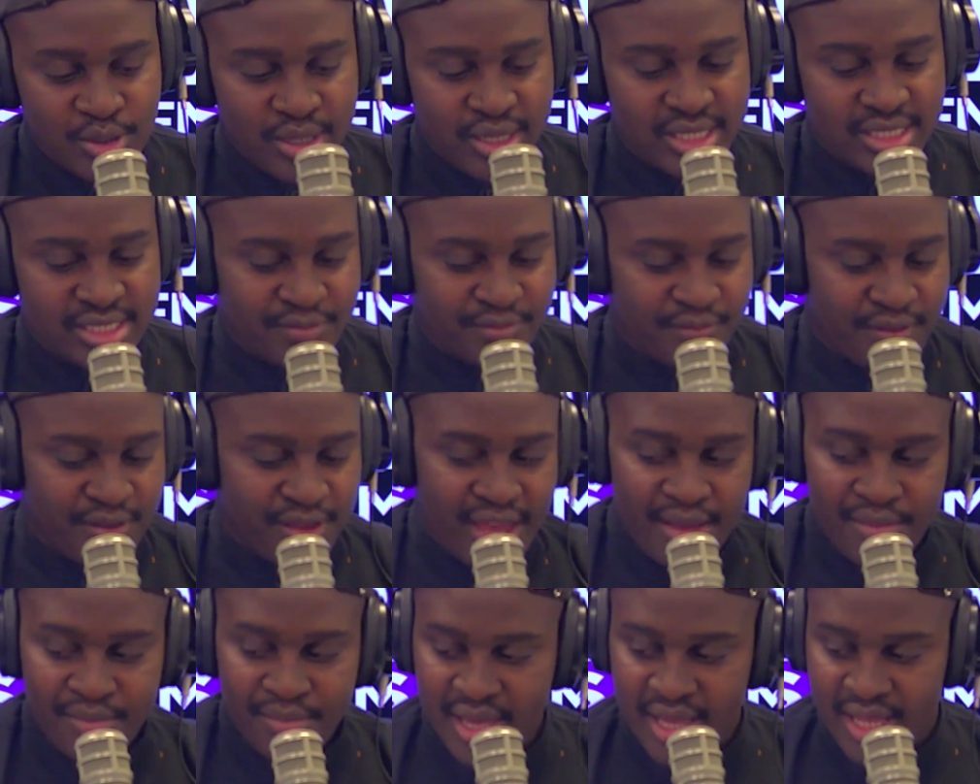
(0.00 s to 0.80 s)
Kiss
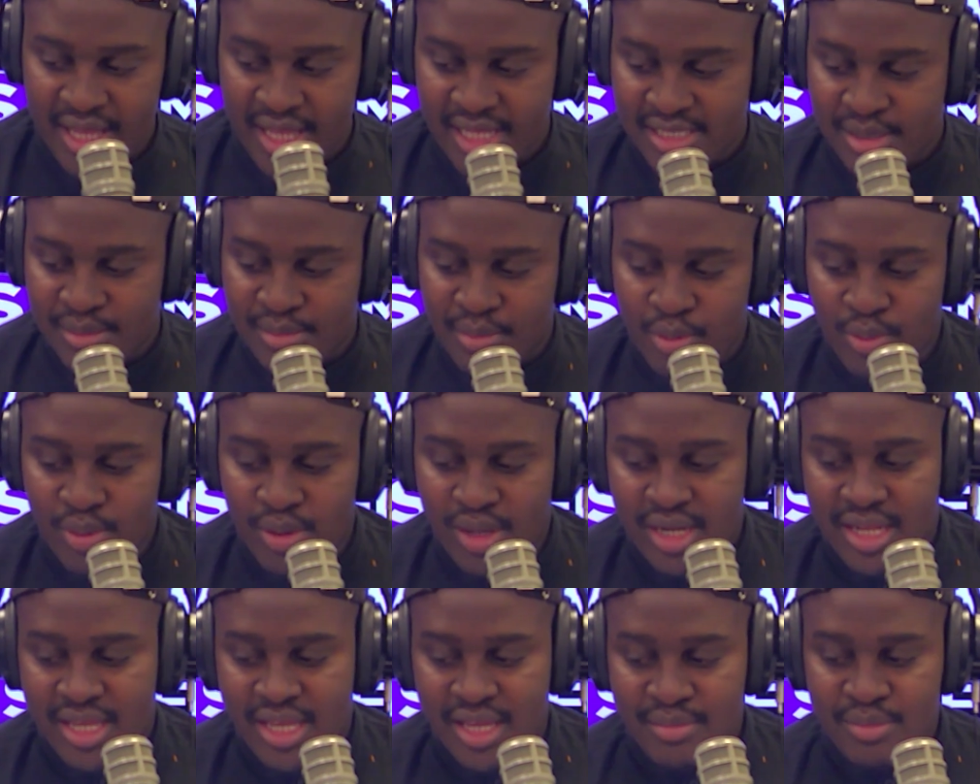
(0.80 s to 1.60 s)
FM, Kenya's
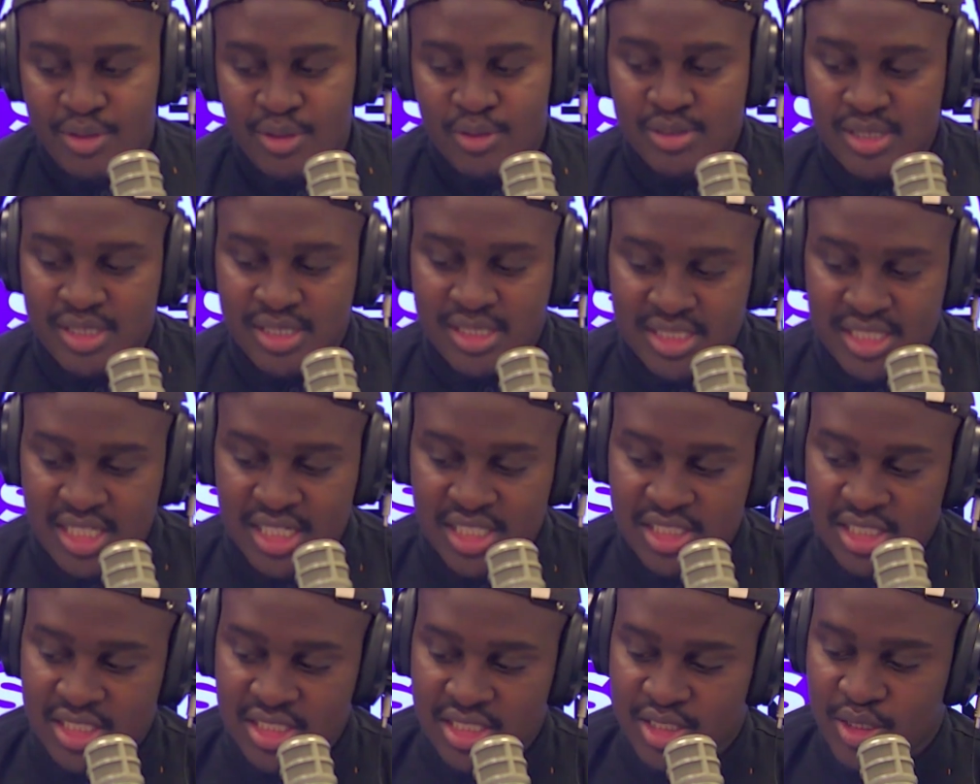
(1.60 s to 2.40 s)
#1 hit music
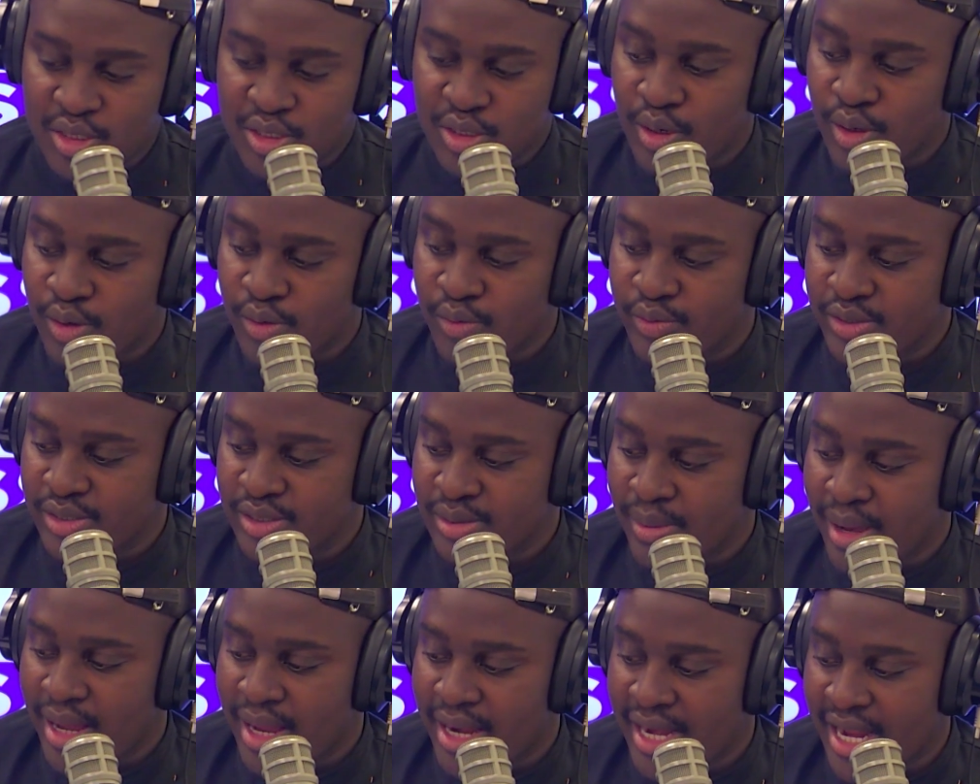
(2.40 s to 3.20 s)
station. Children Love is
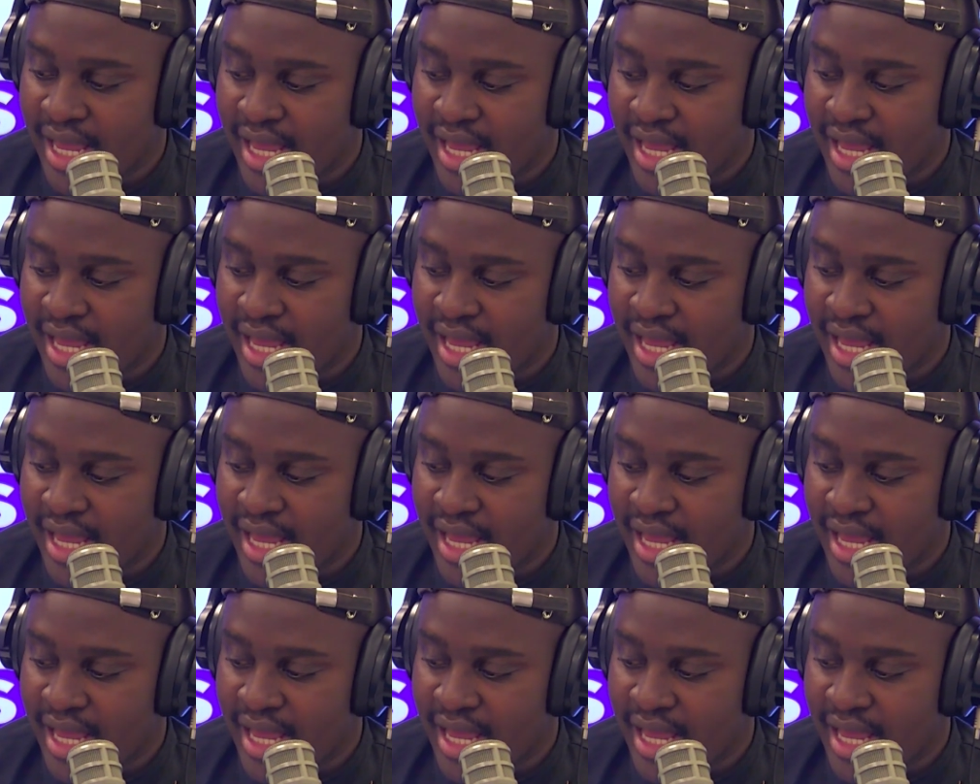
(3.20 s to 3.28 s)
my name.